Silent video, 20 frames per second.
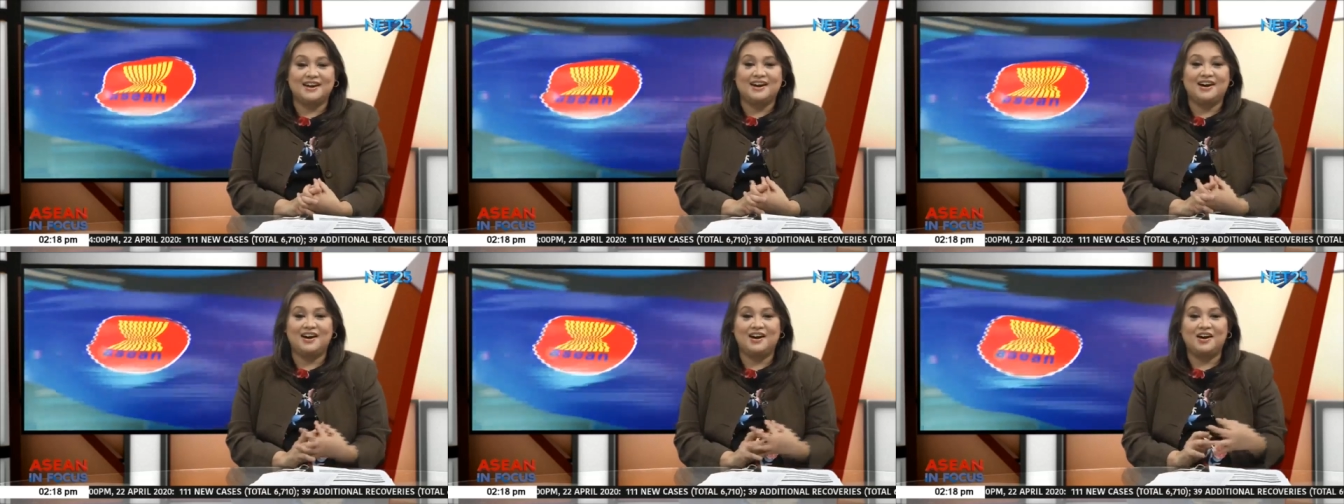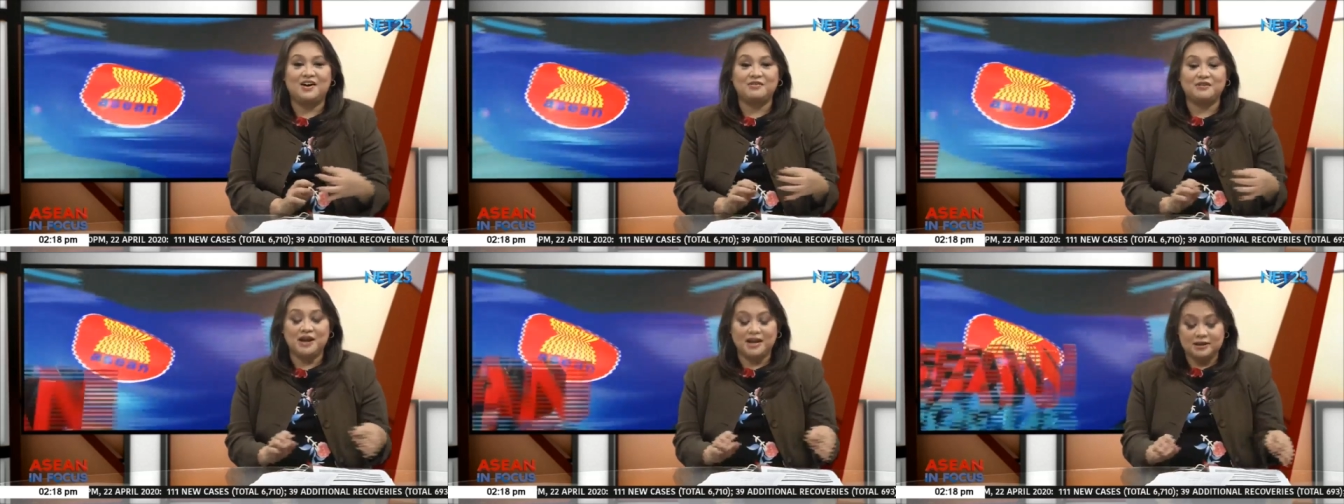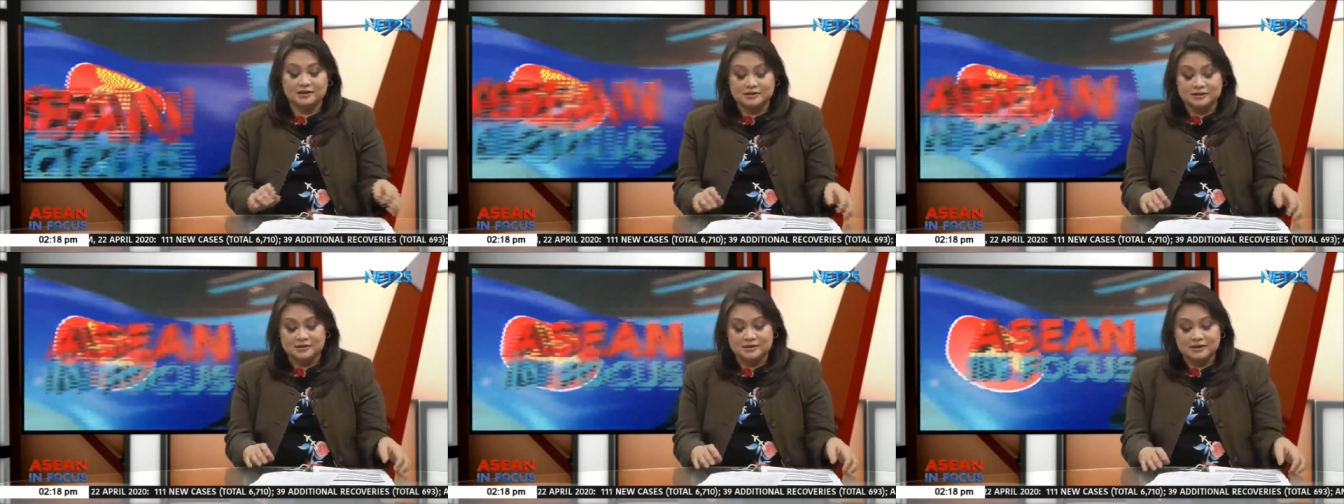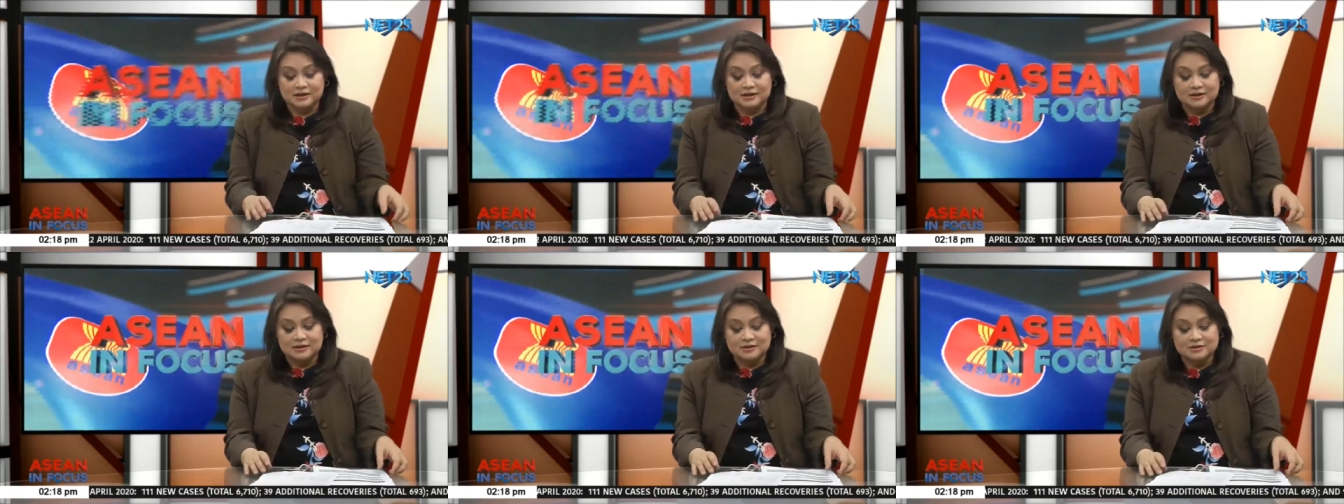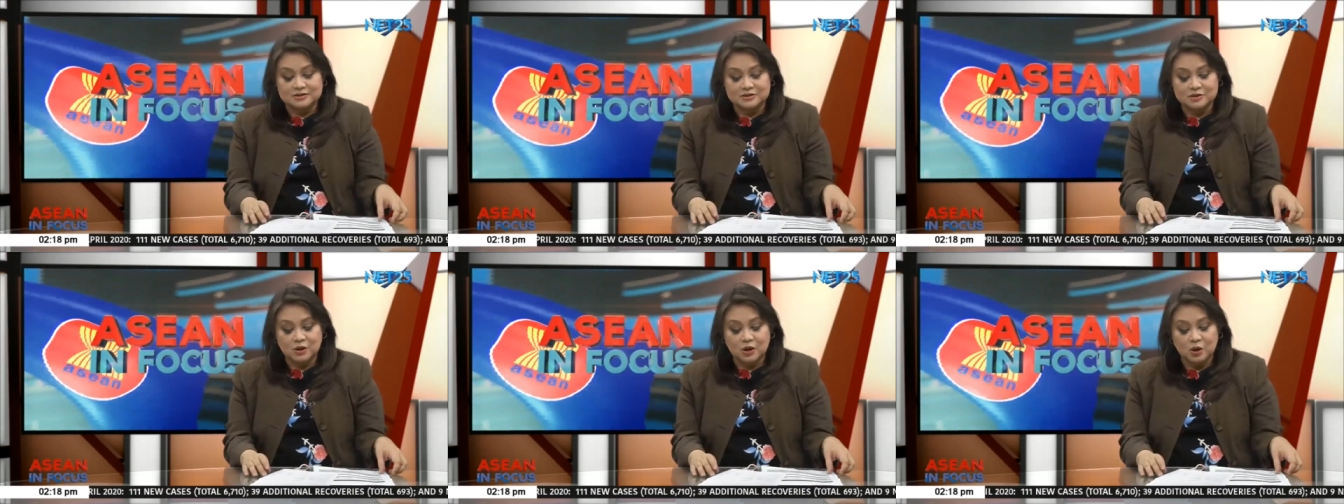All right.
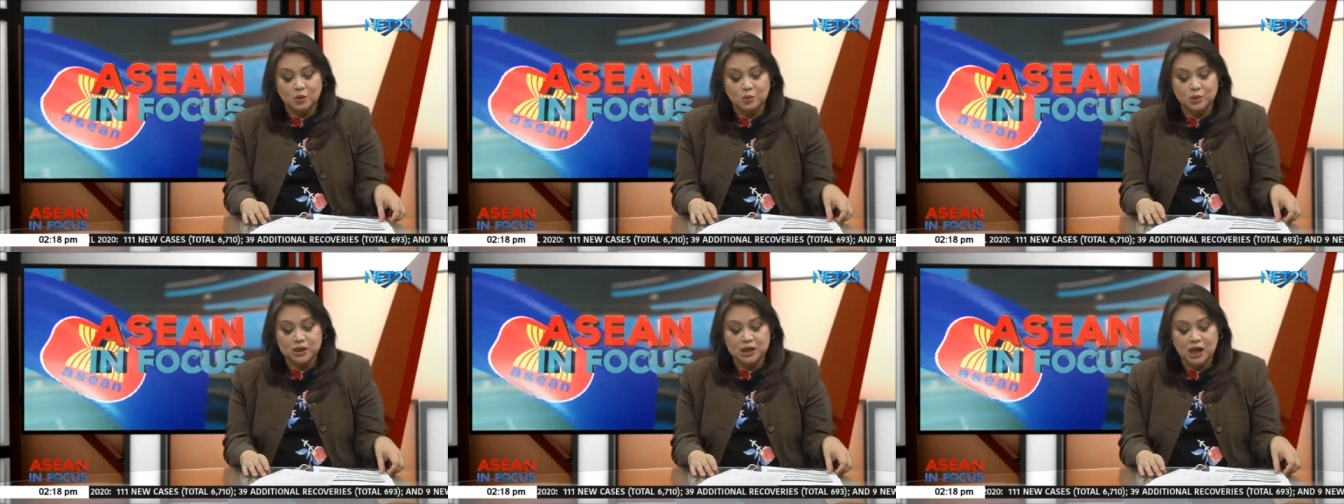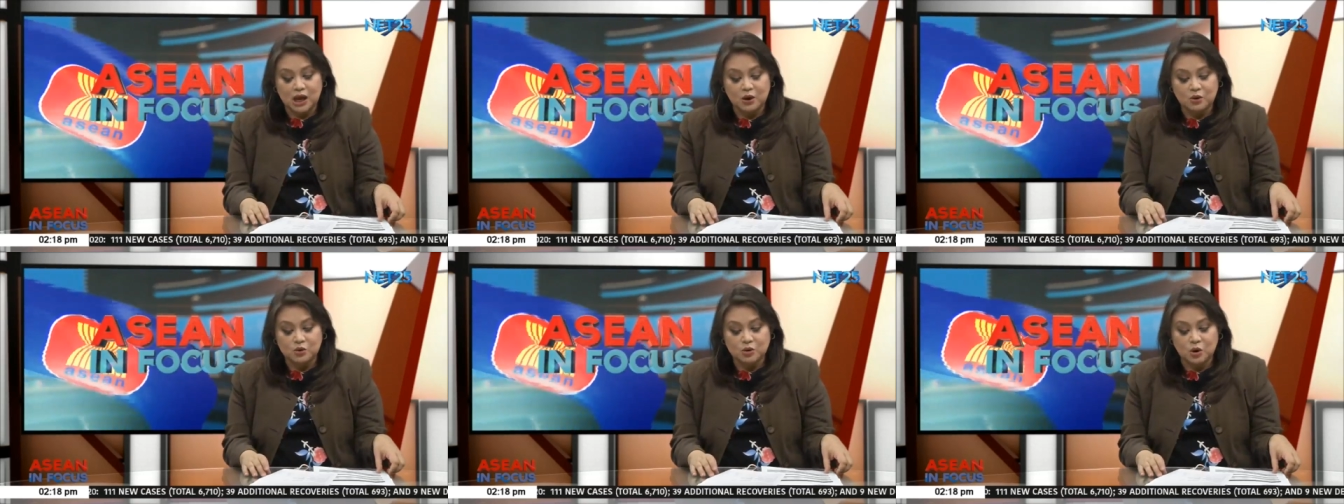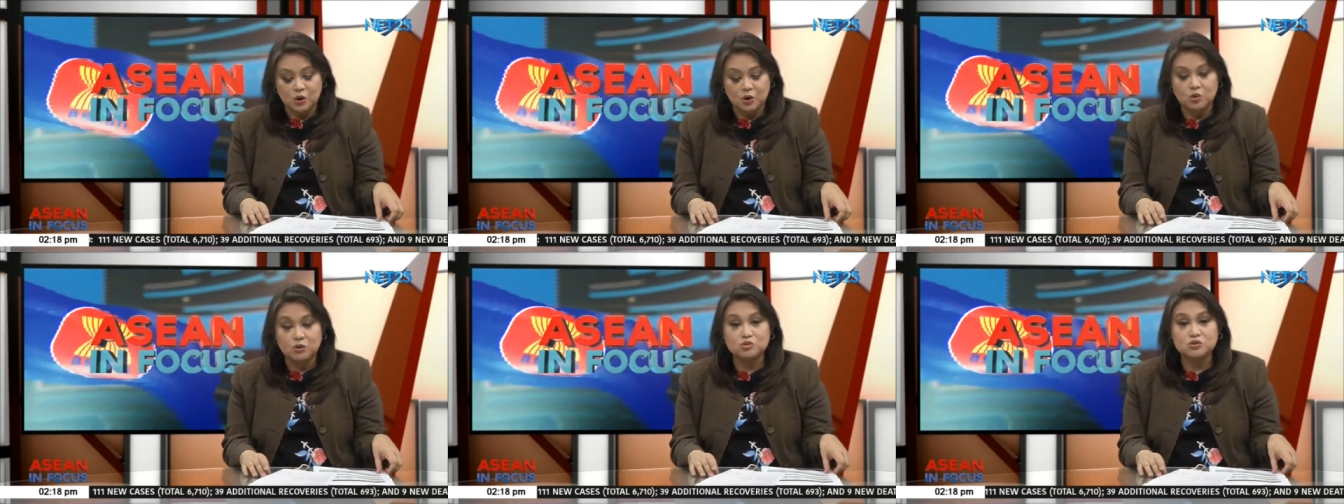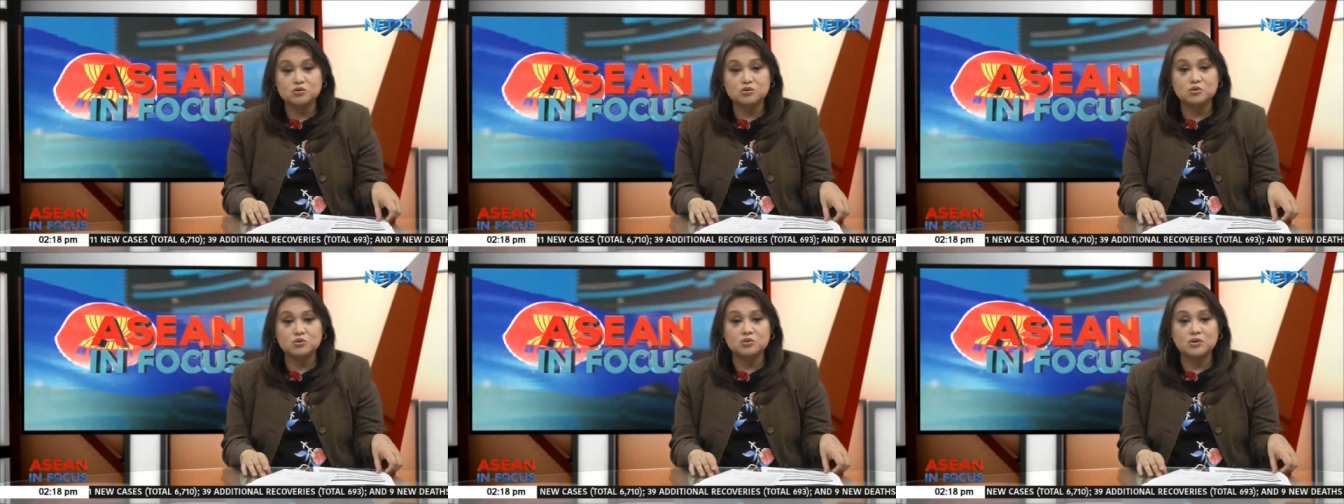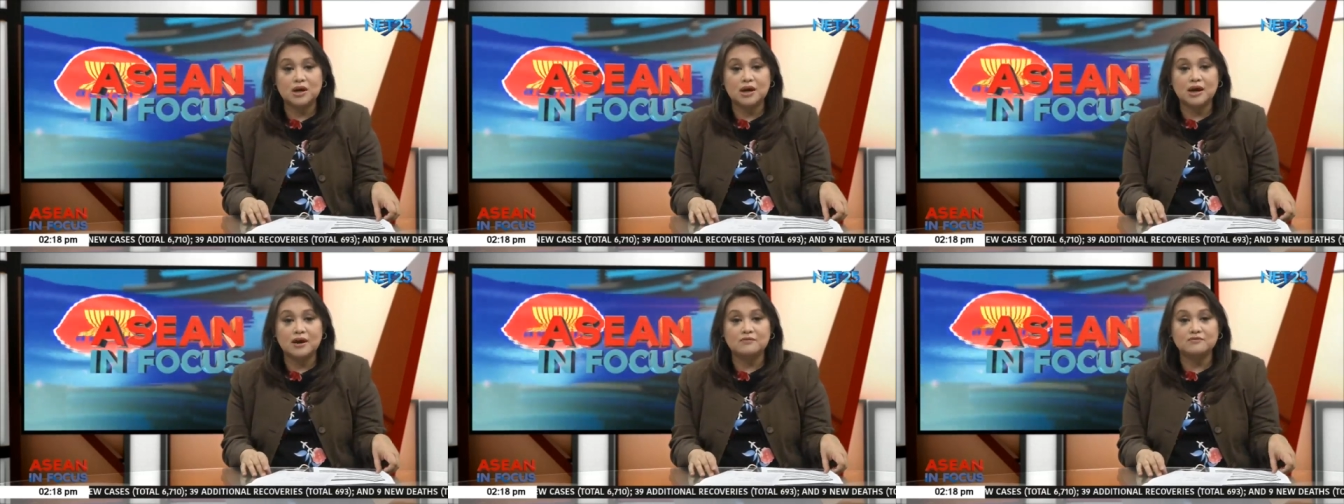So we now go
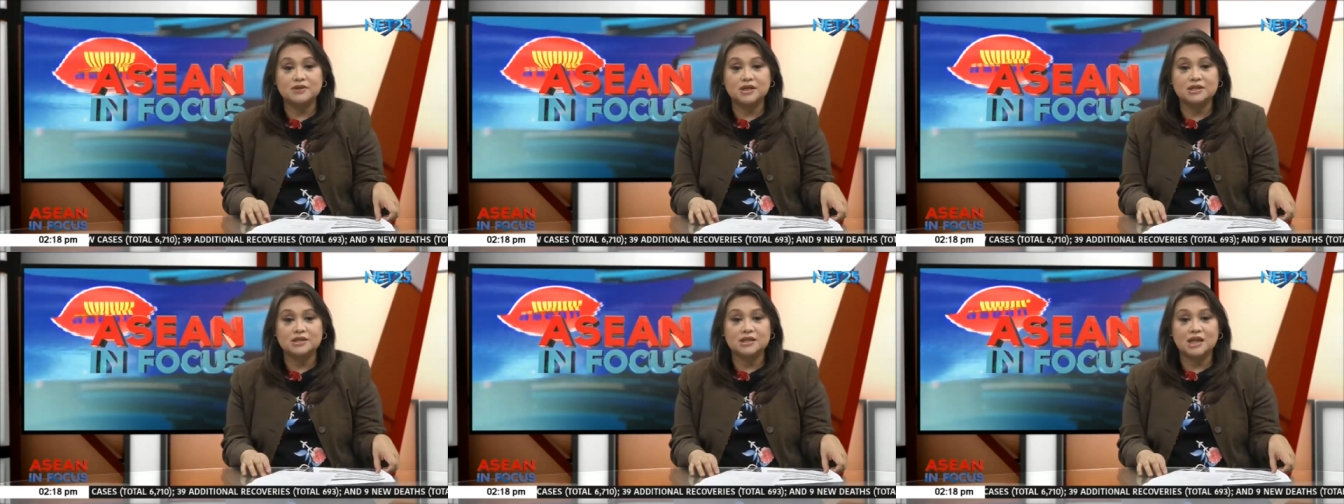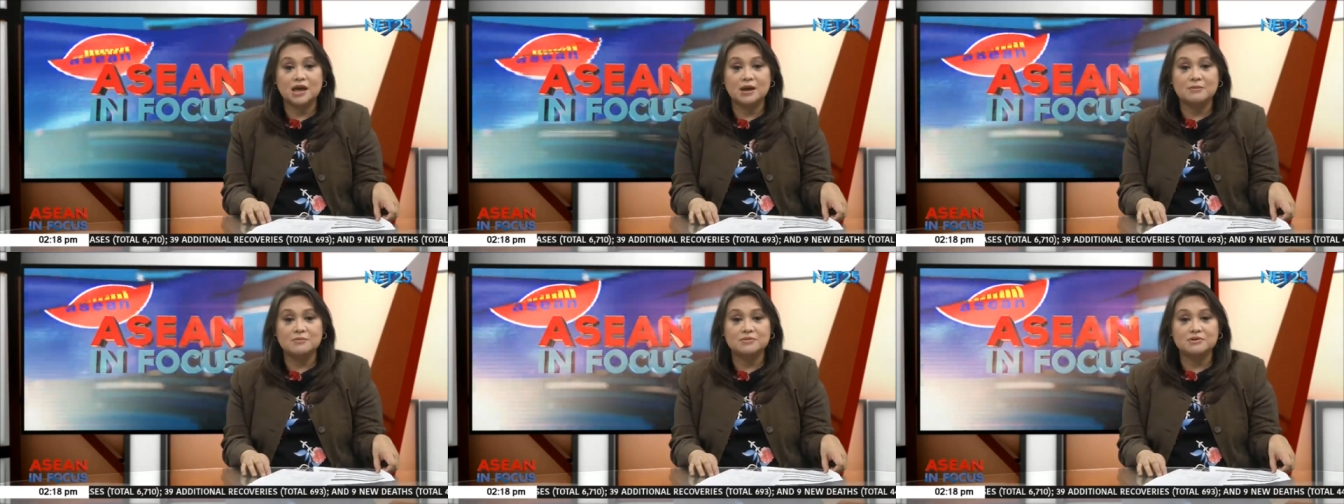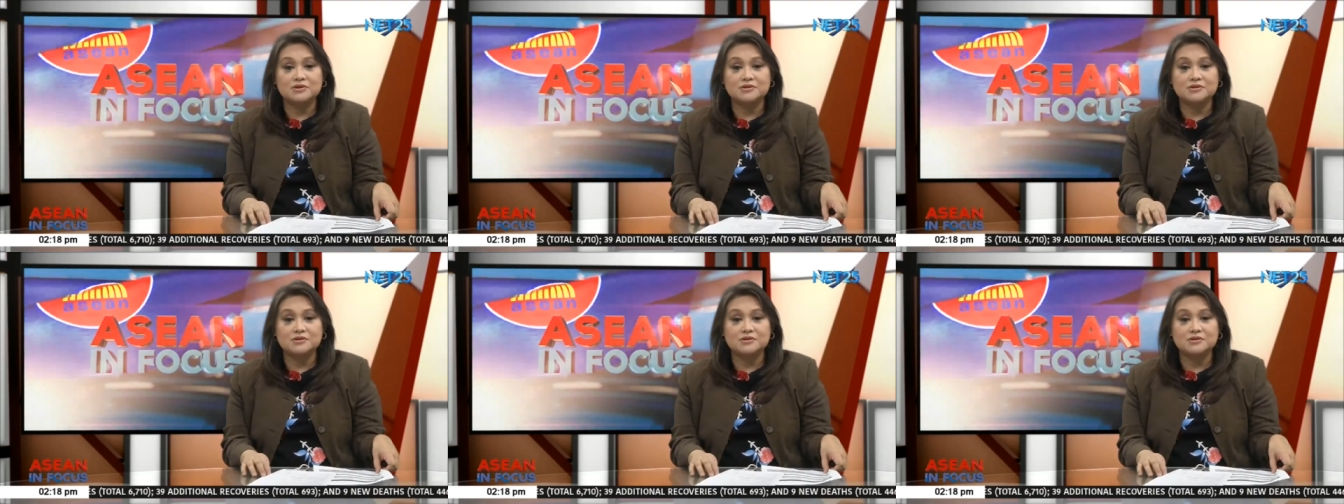to Vietnam.